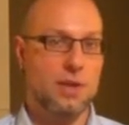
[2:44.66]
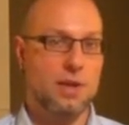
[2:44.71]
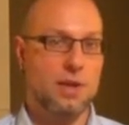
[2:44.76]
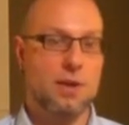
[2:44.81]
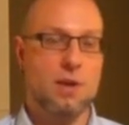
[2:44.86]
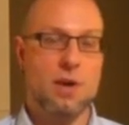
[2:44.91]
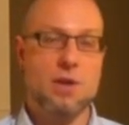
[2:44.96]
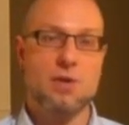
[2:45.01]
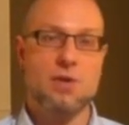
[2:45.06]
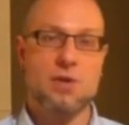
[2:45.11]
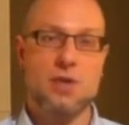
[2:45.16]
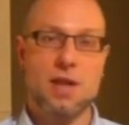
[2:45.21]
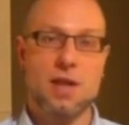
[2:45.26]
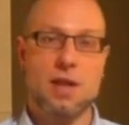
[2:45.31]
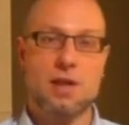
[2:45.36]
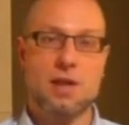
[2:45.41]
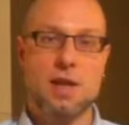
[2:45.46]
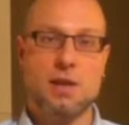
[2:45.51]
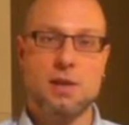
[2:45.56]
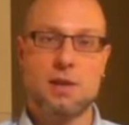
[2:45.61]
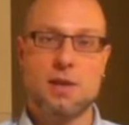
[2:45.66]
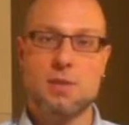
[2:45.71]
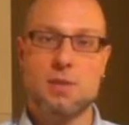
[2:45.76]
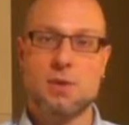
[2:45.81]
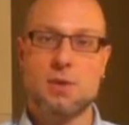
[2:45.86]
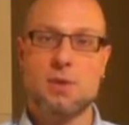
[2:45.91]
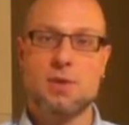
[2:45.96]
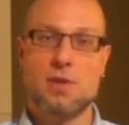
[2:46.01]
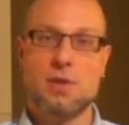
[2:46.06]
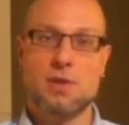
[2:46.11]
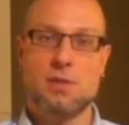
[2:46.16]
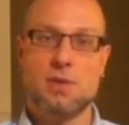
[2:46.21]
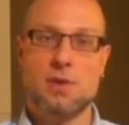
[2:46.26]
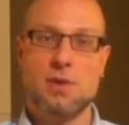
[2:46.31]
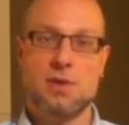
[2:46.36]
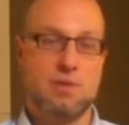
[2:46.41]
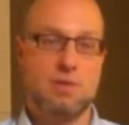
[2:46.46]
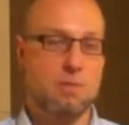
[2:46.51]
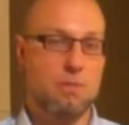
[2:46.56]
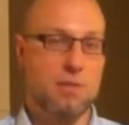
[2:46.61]
Now, understanding that comes through the
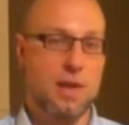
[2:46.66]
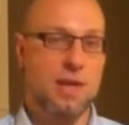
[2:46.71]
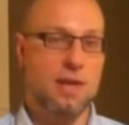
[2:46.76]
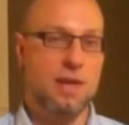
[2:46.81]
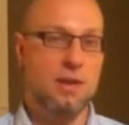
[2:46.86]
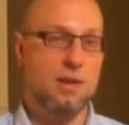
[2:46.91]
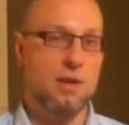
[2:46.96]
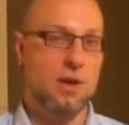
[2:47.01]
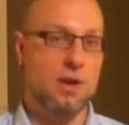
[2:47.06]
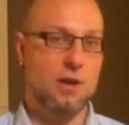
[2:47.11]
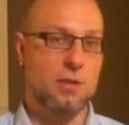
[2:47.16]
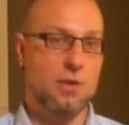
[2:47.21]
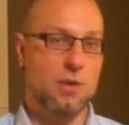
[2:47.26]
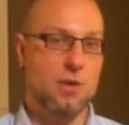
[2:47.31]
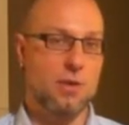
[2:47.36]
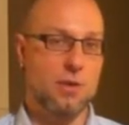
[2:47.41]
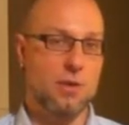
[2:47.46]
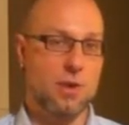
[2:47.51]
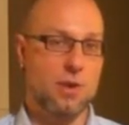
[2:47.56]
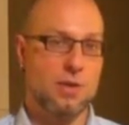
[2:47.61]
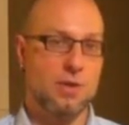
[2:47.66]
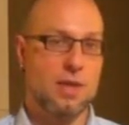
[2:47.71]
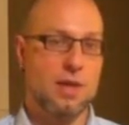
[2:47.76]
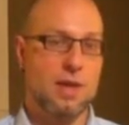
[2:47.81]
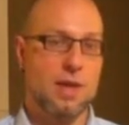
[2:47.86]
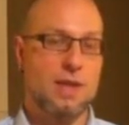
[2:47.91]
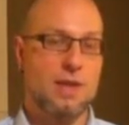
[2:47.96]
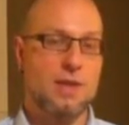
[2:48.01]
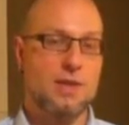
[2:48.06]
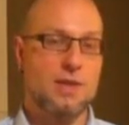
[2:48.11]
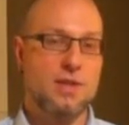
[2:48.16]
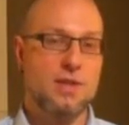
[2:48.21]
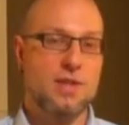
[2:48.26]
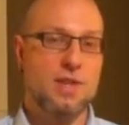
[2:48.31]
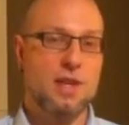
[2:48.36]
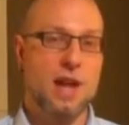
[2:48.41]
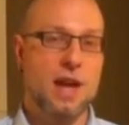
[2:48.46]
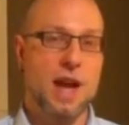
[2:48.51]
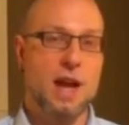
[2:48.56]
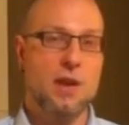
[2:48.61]
experience of making a lot of recordings and then
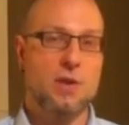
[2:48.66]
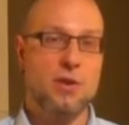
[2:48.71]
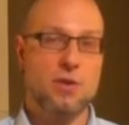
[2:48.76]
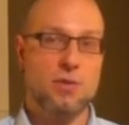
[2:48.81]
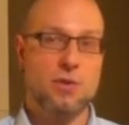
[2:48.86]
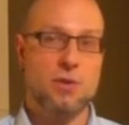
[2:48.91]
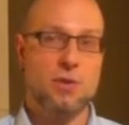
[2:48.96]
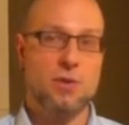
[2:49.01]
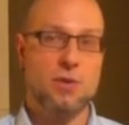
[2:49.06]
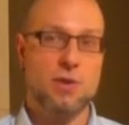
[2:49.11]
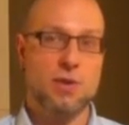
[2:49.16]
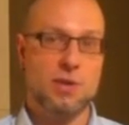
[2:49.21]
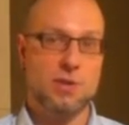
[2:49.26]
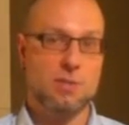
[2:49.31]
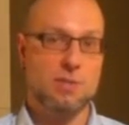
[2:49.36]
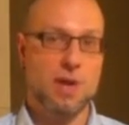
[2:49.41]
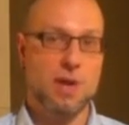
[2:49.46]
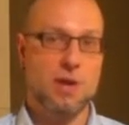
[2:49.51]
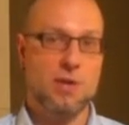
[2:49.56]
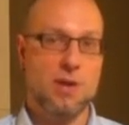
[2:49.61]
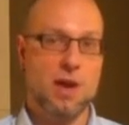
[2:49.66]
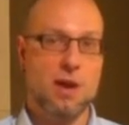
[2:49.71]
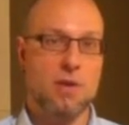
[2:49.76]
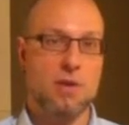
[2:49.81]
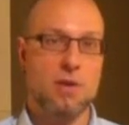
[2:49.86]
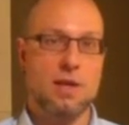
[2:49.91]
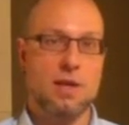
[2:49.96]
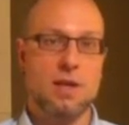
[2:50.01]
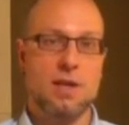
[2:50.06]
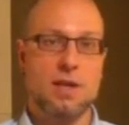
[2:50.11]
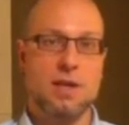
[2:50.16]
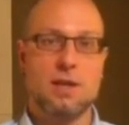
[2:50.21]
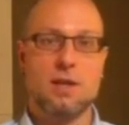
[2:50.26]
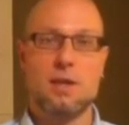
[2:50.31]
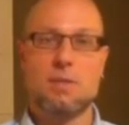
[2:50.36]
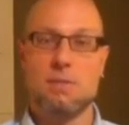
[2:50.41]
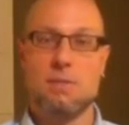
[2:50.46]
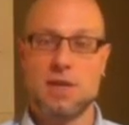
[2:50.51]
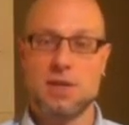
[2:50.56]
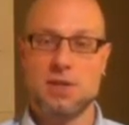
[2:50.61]
seeing how those recordings bear out in
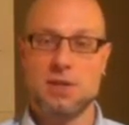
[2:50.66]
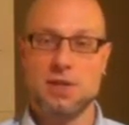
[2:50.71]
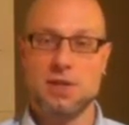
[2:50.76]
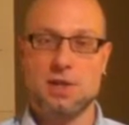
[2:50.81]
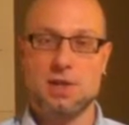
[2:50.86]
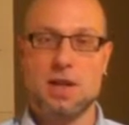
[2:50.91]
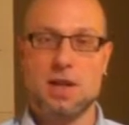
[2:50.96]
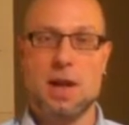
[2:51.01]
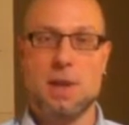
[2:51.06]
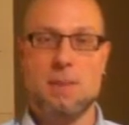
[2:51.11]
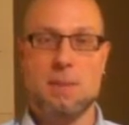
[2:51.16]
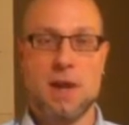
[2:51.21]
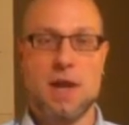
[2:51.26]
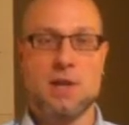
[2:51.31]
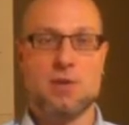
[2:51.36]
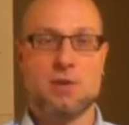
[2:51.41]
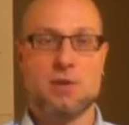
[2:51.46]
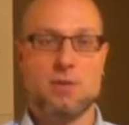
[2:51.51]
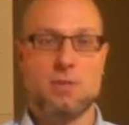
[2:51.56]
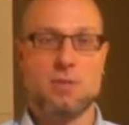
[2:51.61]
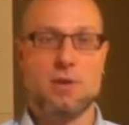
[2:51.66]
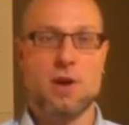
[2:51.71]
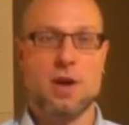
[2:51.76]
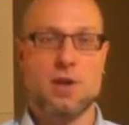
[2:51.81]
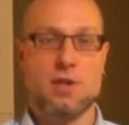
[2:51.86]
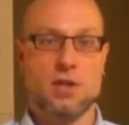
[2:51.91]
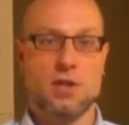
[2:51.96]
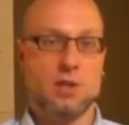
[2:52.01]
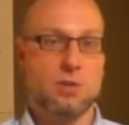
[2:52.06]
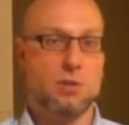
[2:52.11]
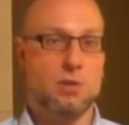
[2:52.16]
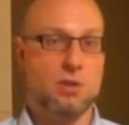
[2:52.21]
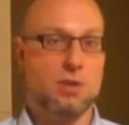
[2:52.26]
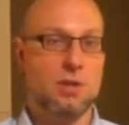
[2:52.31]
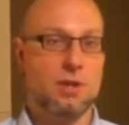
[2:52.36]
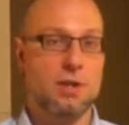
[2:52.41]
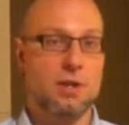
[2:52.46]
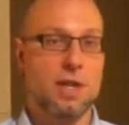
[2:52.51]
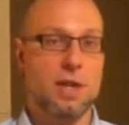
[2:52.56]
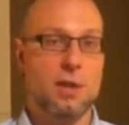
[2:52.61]
the mixing and mastering process, which are
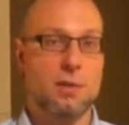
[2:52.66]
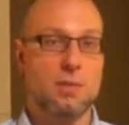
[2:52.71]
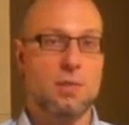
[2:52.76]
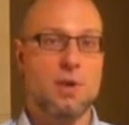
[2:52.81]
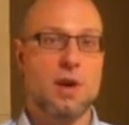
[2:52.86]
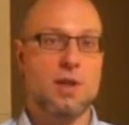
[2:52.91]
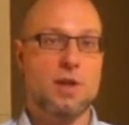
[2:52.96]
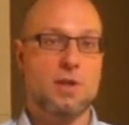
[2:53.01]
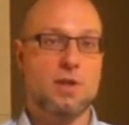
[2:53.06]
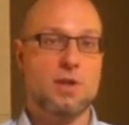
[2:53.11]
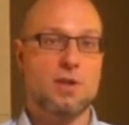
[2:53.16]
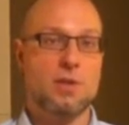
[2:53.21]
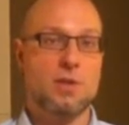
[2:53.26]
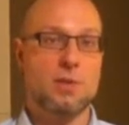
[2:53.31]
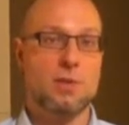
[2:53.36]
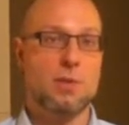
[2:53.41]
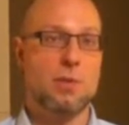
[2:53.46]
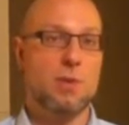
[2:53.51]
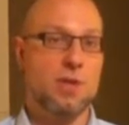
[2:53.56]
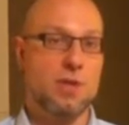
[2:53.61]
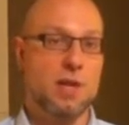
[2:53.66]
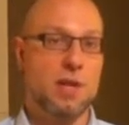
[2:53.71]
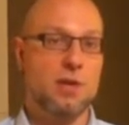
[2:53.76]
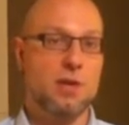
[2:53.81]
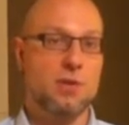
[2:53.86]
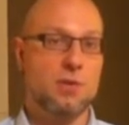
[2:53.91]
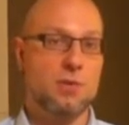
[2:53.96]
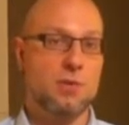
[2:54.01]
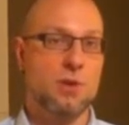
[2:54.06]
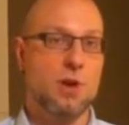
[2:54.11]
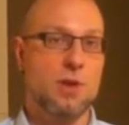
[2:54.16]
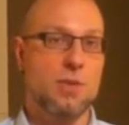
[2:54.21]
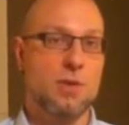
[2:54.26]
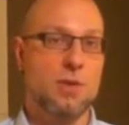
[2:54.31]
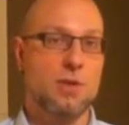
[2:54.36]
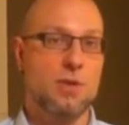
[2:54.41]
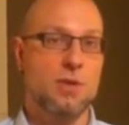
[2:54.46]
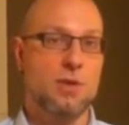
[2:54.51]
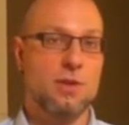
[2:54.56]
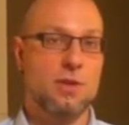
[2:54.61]
the later processes where we take those raw
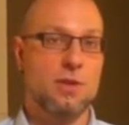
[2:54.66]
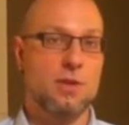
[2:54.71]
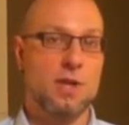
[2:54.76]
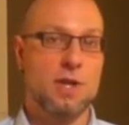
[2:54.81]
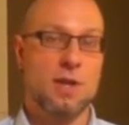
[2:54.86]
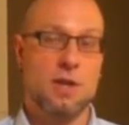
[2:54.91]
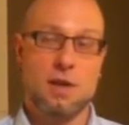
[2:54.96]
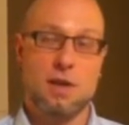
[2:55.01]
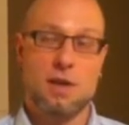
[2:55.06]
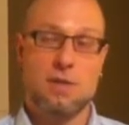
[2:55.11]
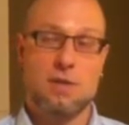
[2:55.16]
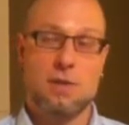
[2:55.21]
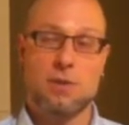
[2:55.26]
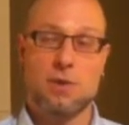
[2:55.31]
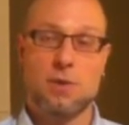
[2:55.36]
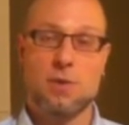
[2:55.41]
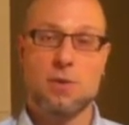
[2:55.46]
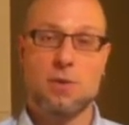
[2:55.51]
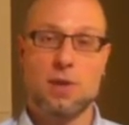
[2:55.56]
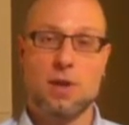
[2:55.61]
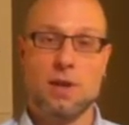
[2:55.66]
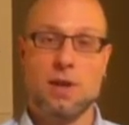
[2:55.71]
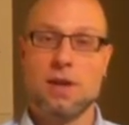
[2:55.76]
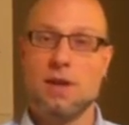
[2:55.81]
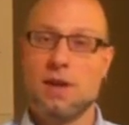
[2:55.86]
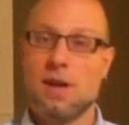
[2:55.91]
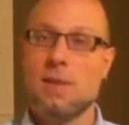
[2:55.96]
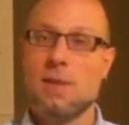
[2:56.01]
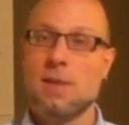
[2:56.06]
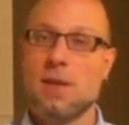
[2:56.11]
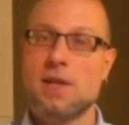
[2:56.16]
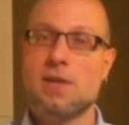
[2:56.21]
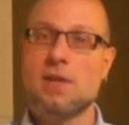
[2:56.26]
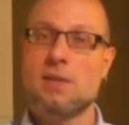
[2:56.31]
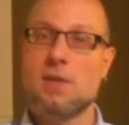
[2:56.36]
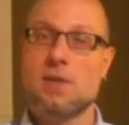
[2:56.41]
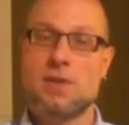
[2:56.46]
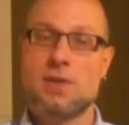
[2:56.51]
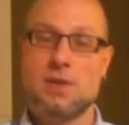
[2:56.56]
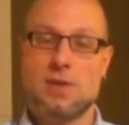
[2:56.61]
materials of the recording and make
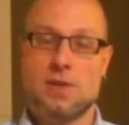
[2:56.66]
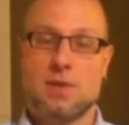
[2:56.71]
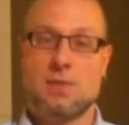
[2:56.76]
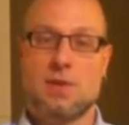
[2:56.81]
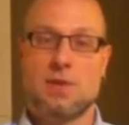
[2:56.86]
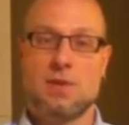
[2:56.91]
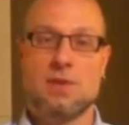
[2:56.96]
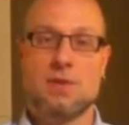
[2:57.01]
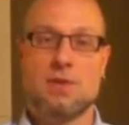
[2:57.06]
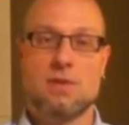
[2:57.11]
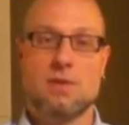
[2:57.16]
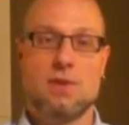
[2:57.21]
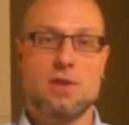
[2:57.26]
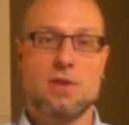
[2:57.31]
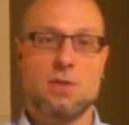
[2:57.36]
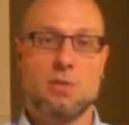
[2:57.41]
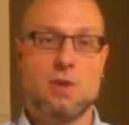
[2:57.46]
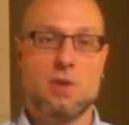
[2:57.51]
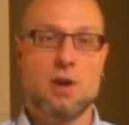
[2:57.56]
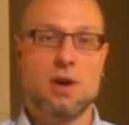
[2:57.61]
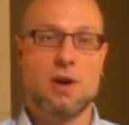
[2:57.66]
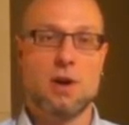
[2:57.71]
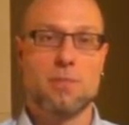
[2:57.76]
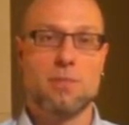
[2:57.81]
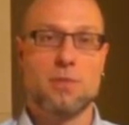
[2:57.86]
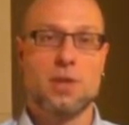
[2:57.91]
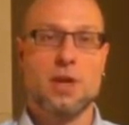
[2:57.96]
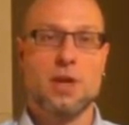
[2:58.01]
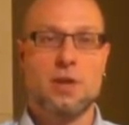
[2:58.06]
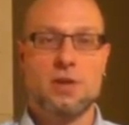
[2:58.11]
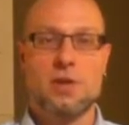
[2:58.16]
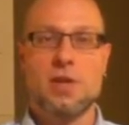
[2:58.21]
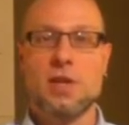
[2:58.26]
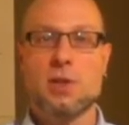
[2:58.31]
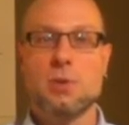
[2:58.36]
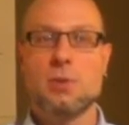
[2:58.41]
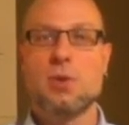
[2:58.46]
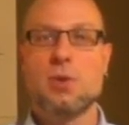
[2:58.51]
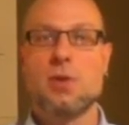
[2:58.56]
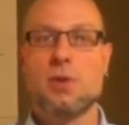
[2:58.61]
them into something that's a finished product. So
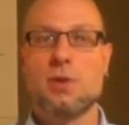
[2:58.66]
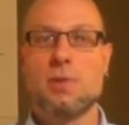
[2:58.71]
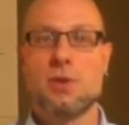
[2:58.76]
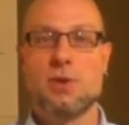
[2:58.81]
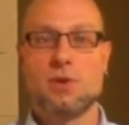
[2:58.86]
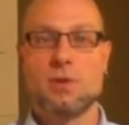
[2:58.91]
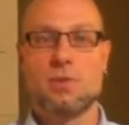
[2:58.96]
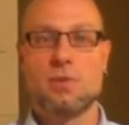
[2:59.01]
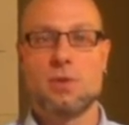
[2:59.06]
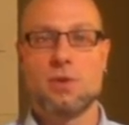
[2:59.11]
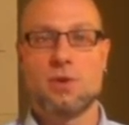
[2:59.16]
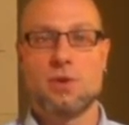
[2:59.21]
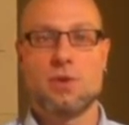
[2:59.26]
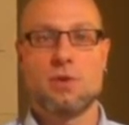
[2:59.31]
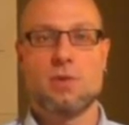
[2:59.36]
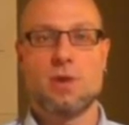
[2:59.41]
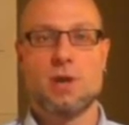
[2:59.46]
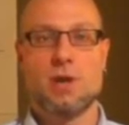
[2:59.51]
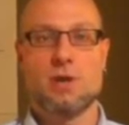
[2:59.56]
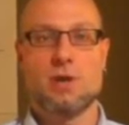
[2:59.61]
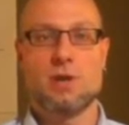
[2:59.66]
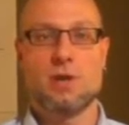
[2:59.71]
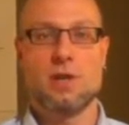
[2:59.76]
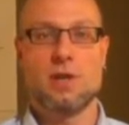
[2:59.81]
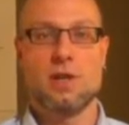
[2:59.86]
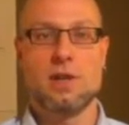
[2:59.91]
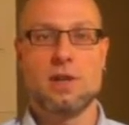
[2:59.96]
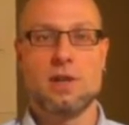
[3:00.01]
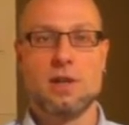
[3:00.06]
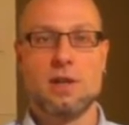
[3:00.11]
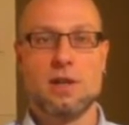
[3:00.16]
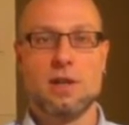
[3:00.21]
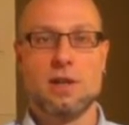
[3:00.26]
that's really the most important question here.